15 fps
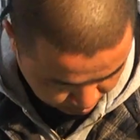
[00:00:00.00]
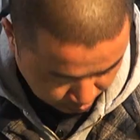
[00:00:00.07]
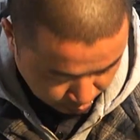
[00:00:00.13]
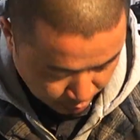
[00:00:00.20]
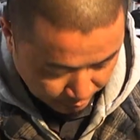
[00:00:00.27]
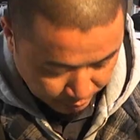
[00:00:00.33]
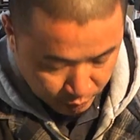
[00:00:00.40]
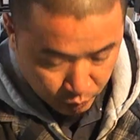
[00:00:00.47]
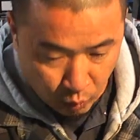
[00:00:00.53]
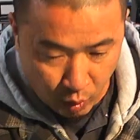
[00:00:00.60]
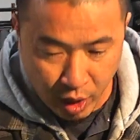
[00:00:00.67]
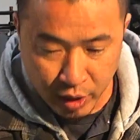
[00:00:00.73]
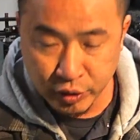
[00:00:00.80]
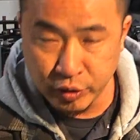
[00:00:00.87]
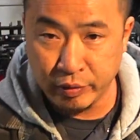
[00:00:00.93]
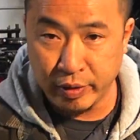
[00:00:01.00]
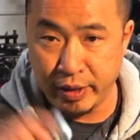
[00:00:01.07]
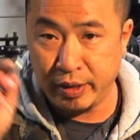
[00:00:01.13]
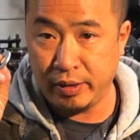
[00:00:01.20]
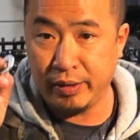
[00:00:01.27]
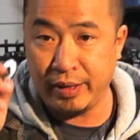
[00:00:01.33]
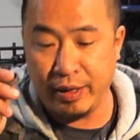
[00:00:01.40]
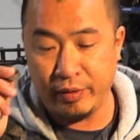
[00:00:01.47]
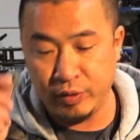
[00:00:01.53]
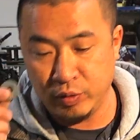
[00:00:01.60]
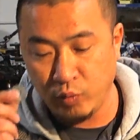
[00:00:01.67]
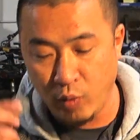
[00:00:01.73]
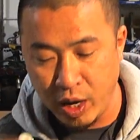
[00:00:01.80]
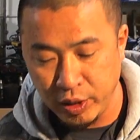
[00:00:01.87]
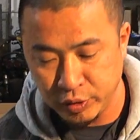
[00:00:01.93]
then you have this washer right here. Now
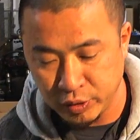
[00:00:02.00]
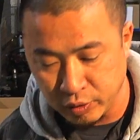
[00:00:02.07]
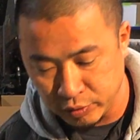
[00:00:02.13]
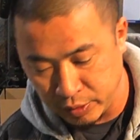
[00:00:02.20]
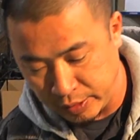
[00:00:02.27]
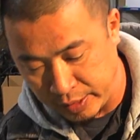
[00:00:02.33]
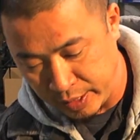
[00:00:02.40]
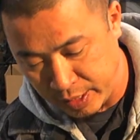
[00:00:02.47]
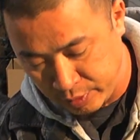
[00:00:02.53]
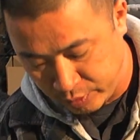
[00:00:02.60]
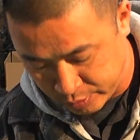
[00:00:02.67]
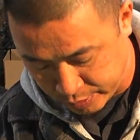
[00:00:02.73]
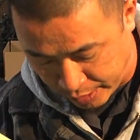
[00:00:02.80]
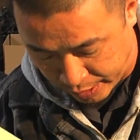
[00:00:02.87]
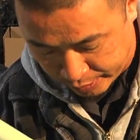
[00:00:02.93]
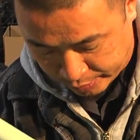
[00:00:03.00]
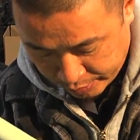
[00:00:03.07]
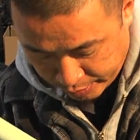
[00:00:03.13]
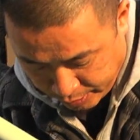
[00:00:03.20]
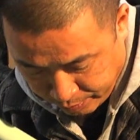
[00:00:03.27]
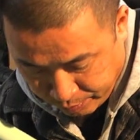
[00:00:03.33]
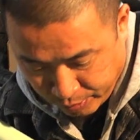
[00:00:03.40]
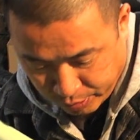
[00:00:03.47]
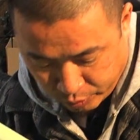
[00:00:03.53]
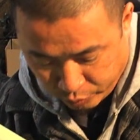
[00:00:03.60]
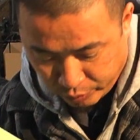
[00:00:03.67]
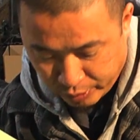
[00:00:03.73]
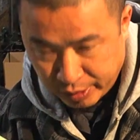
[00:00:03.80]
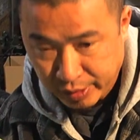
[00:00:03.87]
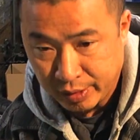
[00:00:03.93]
this washer goes on the inside, in
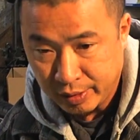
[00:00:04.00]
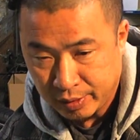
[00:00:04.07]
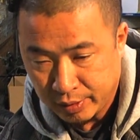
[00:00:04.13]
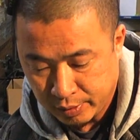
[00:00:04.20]
between